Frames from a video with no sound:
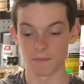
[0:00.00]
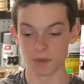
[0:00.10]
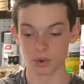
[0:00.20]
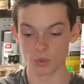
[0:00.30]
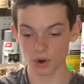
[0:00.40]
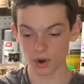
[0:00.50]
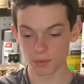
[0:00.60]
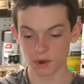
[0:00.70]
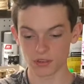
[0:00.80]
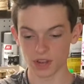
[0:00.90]
mid-war,
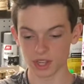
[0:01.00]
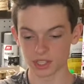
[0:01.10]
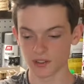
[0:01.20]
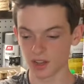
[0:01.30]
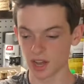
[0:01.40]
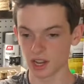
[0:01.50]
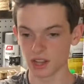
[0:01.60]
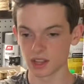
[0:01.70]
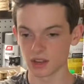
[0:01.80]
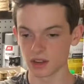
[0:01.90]
but if you guys have
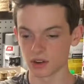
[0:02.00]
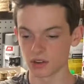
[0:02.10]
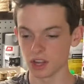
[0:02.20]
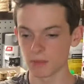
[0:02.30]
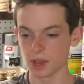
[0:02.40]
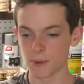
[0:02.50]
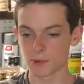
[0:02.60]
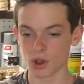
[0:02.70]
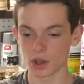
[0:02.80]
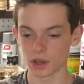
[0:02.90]
any that need to be
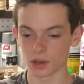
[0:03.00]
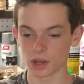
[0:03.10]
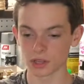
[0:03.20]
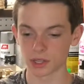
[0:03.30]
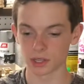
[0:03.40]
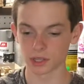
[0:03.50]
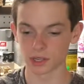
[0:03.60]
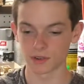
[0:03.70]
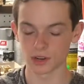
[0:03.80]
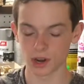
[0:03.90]
upgraded, it's got the
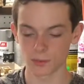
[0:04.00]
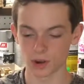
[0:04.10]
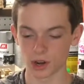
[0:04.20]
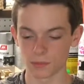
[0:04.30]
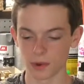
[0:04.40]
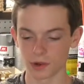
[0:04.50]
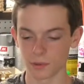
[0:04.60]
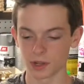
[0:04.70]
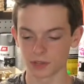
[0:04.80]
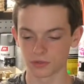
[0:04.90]
stuff to upgrade them here to
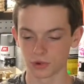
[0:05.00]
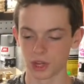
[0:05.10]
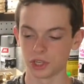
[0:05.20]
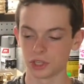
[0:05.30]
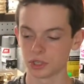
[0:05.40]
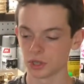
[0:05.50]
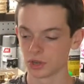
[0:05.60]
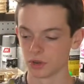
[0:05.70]
Panzer 4Hs